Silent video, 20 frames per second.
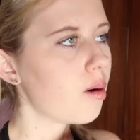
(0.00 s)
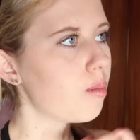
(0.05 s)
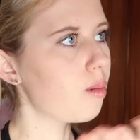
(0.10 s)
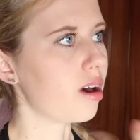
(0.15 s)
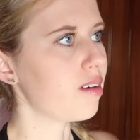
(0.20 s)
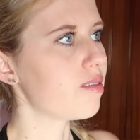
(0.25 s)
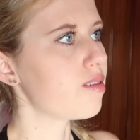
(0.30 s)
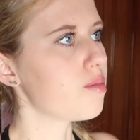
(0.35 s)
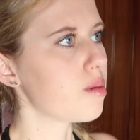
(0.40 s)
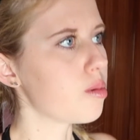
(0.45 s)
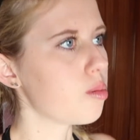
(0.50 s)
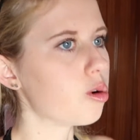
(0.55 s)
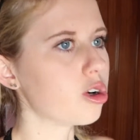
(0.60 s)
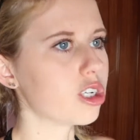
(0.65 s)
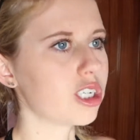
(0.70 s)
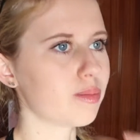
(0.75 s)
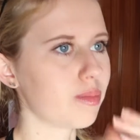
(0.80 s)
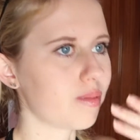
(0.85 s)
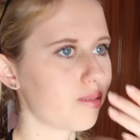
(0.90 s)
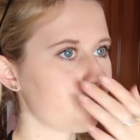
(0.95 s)
but if you've been
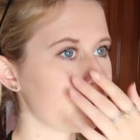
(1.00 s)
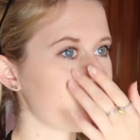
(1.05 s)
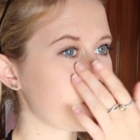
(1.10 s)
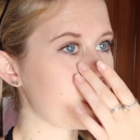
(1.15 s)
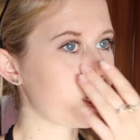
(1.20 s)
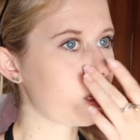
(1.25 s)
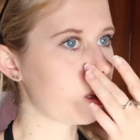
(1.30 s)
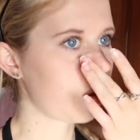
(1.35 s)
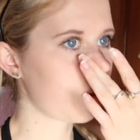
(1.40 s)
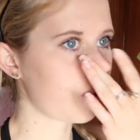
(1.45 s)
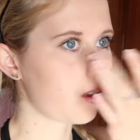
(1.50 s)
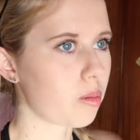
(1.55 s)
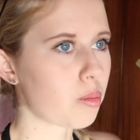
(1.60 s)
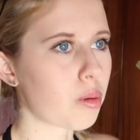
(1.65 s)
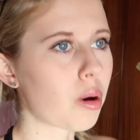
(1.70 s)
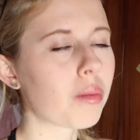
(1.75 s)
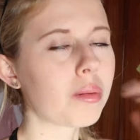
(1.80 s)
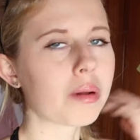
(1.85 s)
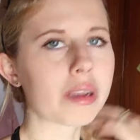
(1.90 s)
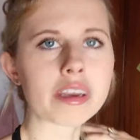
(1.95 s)
watching my vlogs then you
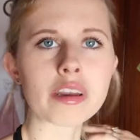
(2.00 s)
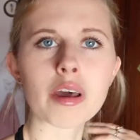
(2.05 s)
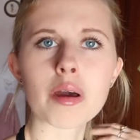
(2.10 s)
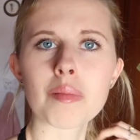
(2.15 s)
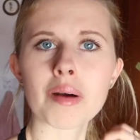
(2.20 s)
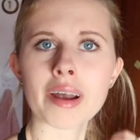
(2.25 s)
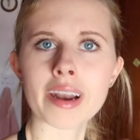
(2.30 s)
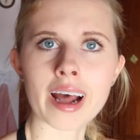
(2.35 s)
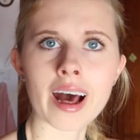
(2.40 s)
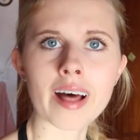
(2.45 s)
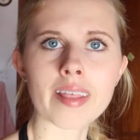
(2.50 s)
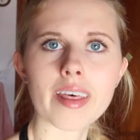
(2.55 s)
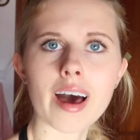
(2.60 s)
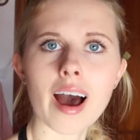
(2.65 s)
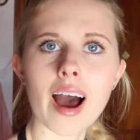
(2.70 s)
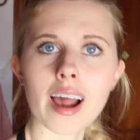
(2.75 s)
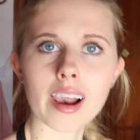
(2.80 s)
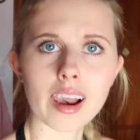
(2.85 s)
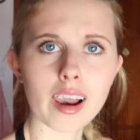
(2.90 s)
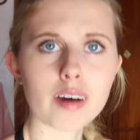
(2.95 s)
probably know by now
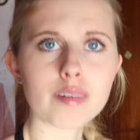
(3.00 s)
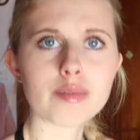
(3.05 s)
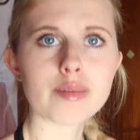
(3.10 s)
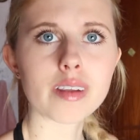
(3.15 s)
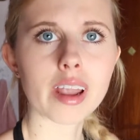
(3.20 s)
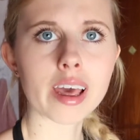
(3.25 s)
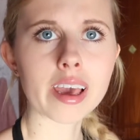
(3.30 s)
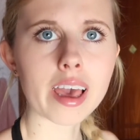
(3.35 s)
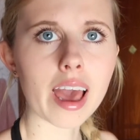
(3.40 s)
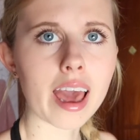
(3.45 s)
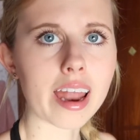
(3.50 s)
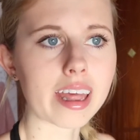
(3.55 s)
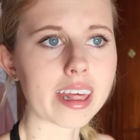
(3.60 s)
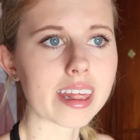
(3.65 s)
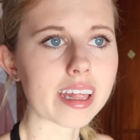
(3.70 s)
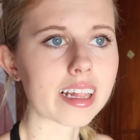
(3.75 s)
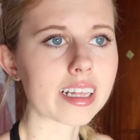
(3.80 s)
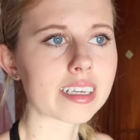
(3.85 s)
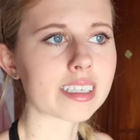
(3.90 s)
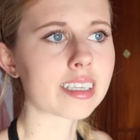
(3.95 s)
that I love like
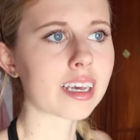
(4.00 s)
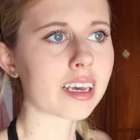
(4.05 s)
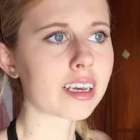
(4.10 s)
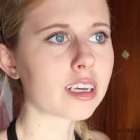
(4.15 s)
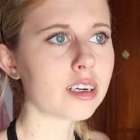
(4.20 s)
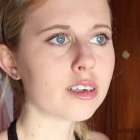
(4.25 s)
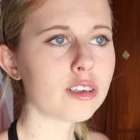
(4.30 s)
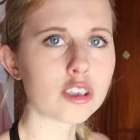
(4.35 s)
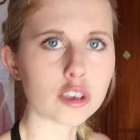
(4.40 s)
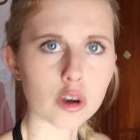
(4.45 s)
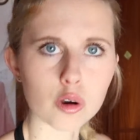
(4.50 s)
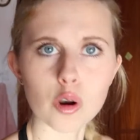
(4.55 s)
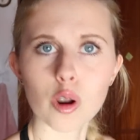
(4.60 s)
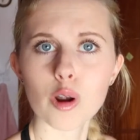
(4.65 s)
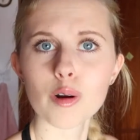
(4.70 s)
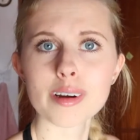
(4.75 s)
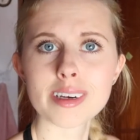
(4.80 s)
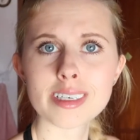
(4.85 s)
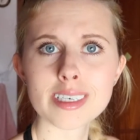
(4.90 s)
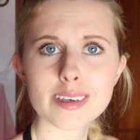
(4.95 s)
anything that's like
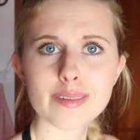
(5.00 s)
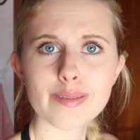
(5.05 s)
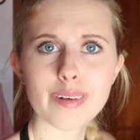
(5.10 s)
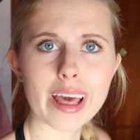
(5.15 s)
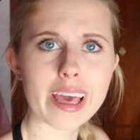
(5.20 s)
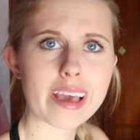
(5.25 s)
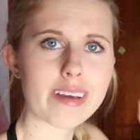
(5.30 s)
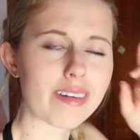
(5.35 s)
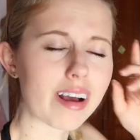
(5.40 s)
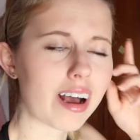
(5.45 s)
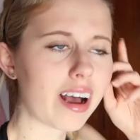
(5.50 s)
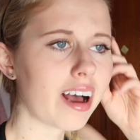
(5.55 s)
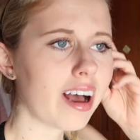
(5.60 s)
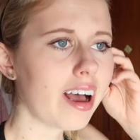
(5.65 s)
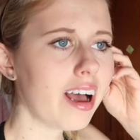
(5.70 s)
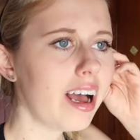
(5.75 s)
chocolate orange flavour.